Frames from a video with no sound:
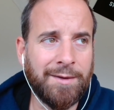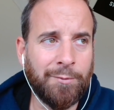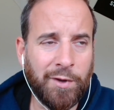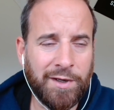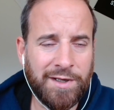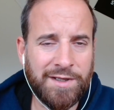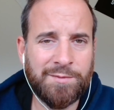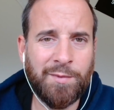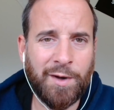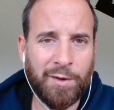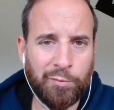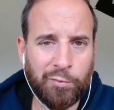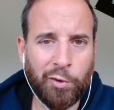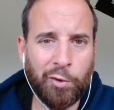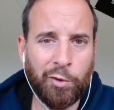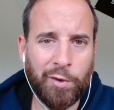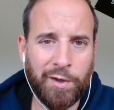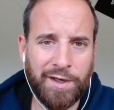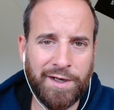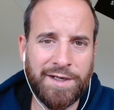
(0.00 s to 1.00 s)
is my
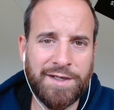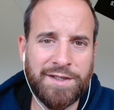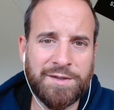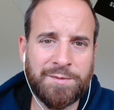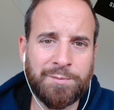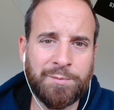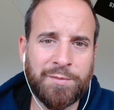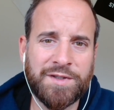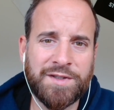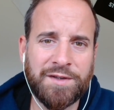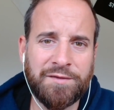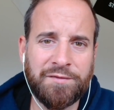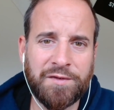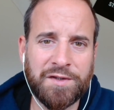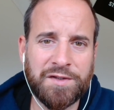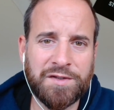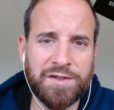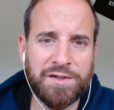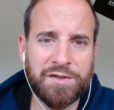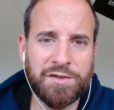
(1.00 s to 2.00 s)
role in each specific
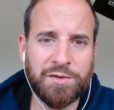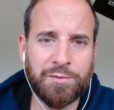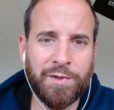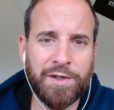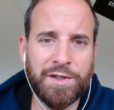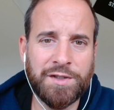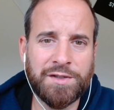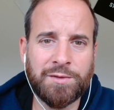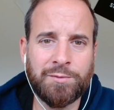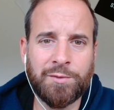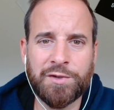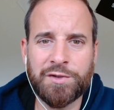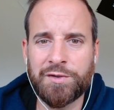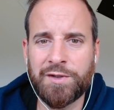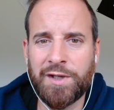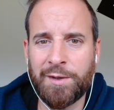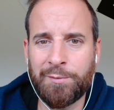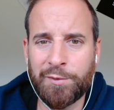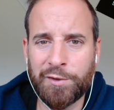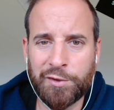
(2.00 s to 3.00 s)
situation? What should
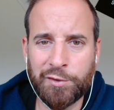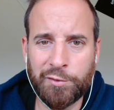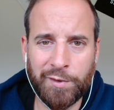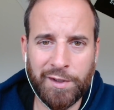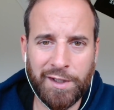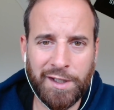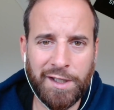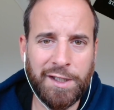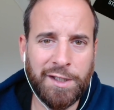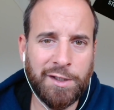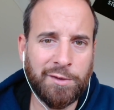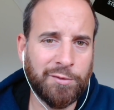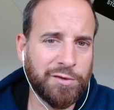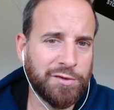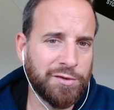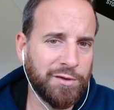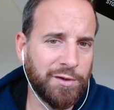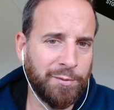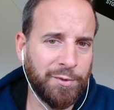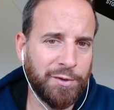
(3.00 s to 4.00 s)
I be doing here? What
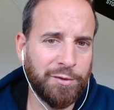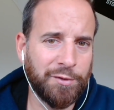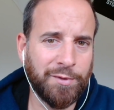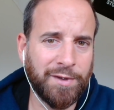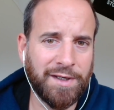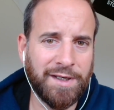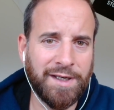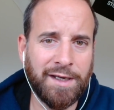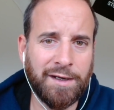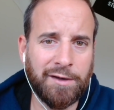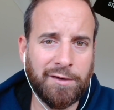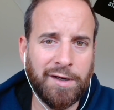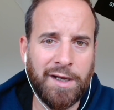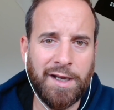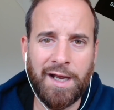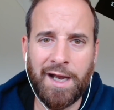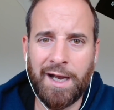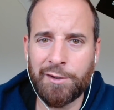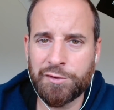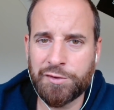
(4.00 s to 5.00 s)
should I be doing there?
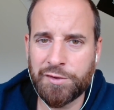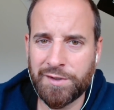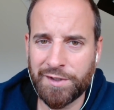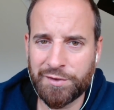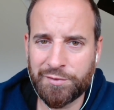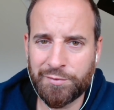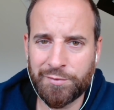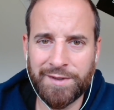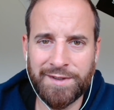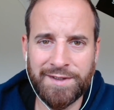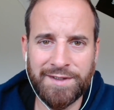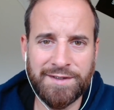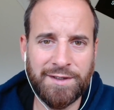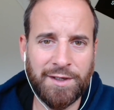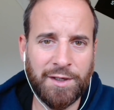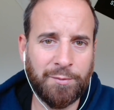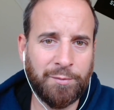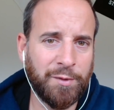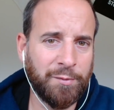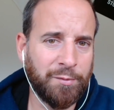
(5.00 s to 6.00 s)
How should I treat these
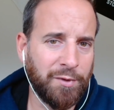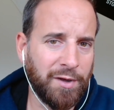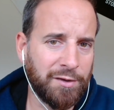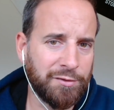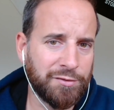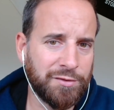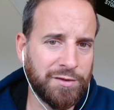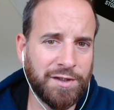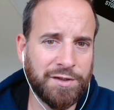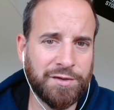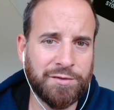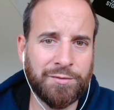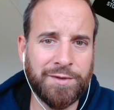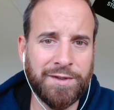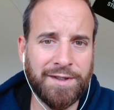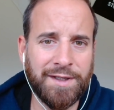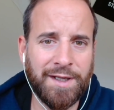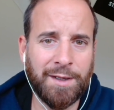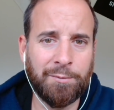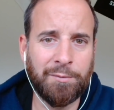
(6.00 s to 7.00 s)
other people? How should I
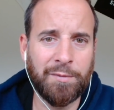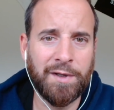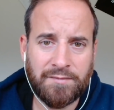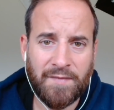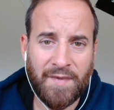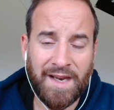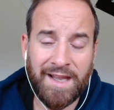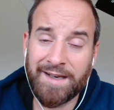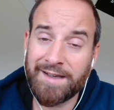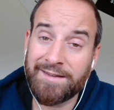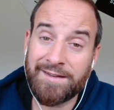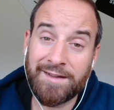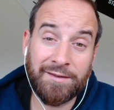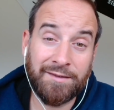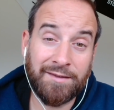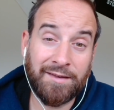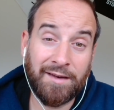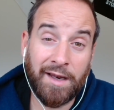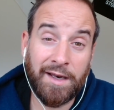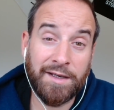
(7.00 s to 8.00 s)
treat them? And at the end of
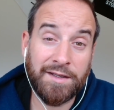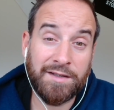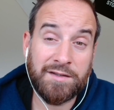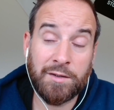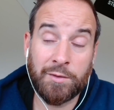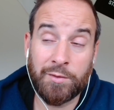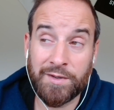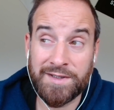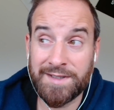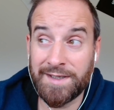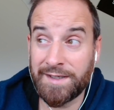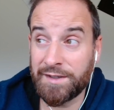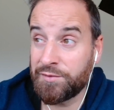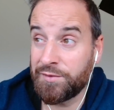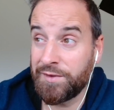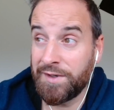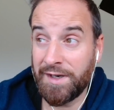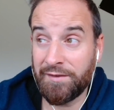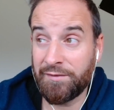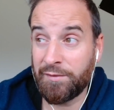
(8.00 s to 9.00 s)
the day, the Stoics say,
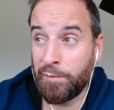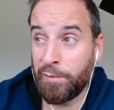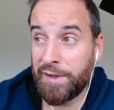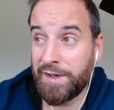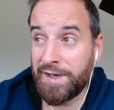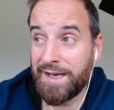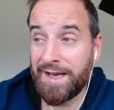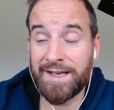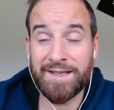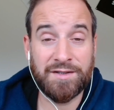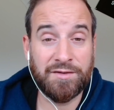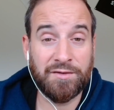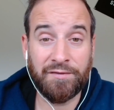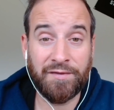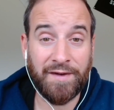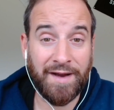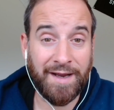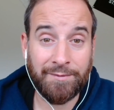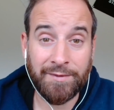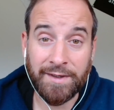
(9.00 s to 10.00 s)
treat everybody as your
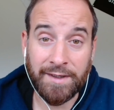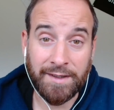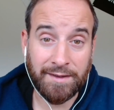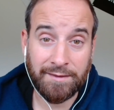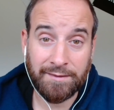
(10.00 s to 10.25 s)
family,